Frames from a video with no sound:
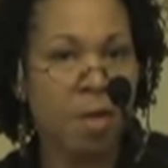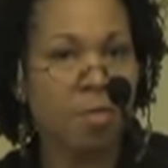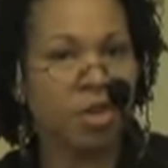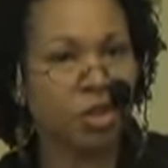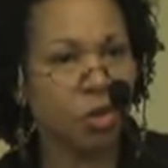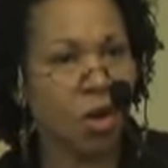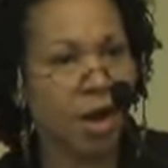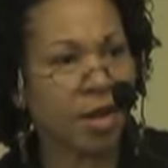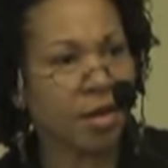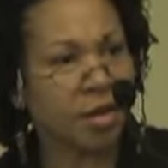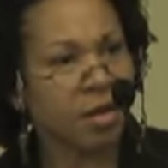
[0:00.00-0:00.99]
But joy,
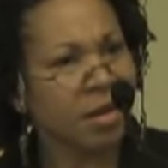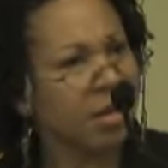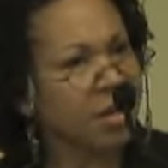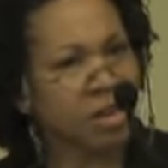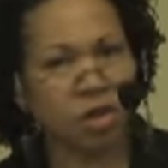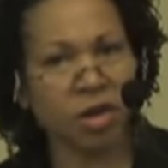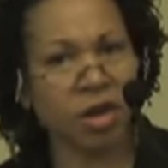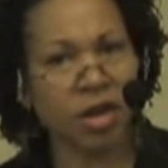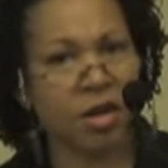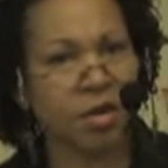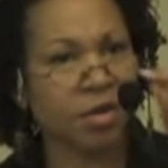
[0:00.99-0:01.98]

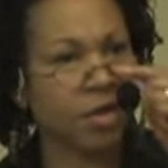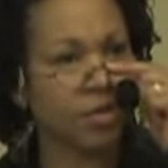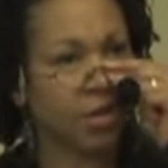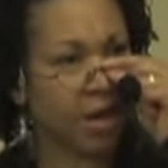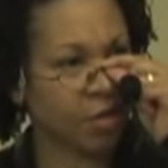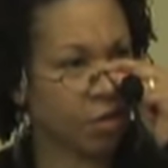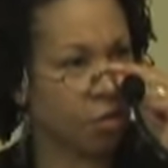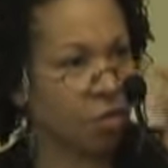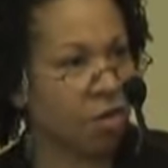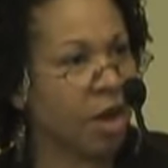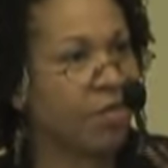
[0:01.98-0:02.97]
surely, you know, this has no
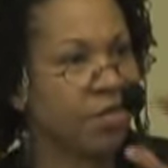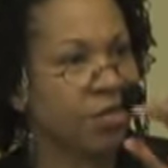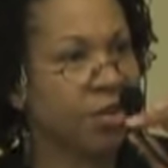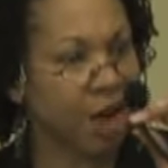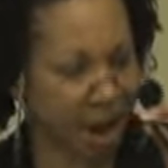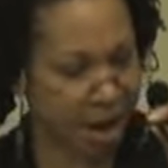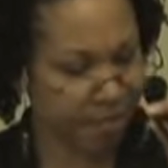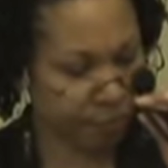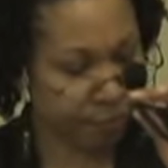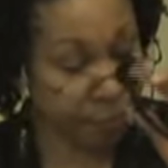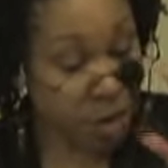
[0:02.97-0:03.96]
relevance today.
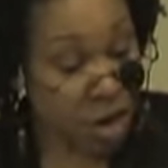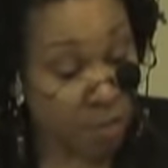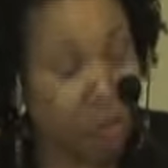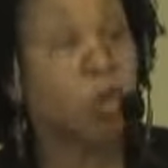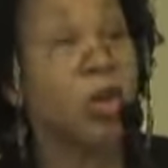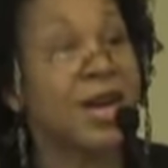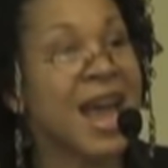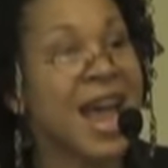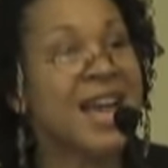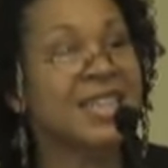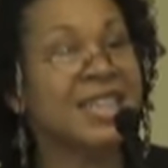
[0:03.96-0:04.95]
Between
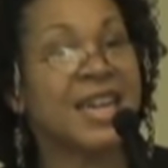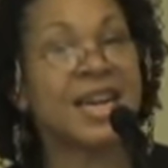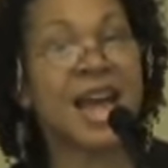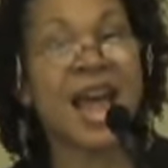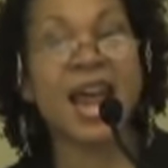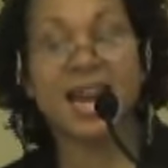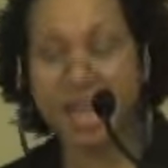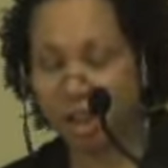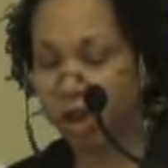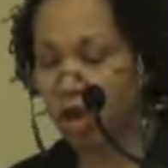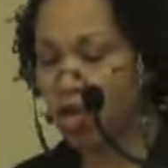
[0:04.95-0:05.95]

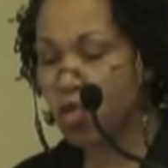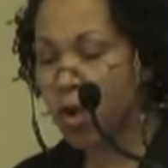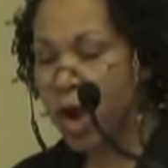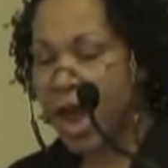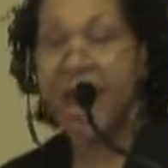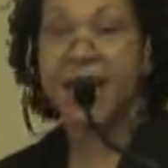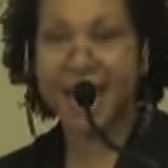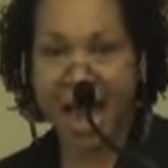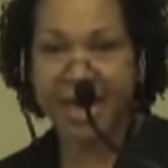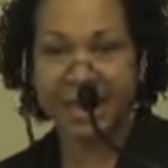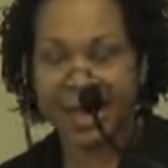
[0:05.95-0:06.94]
1882 mm. and
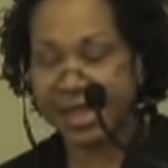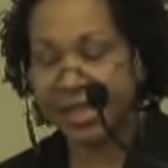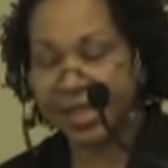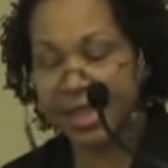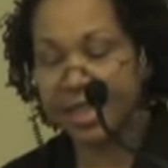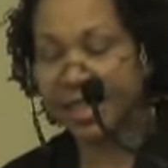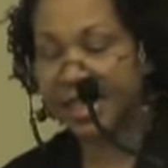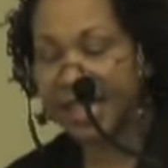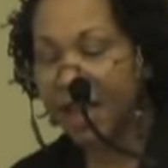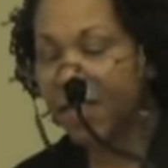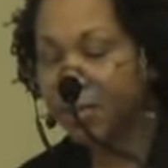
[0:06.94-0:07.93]

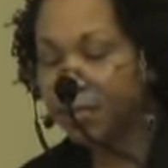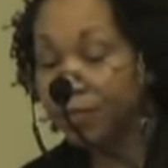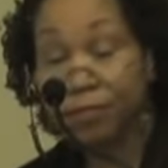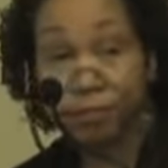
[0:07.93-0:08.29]
1967,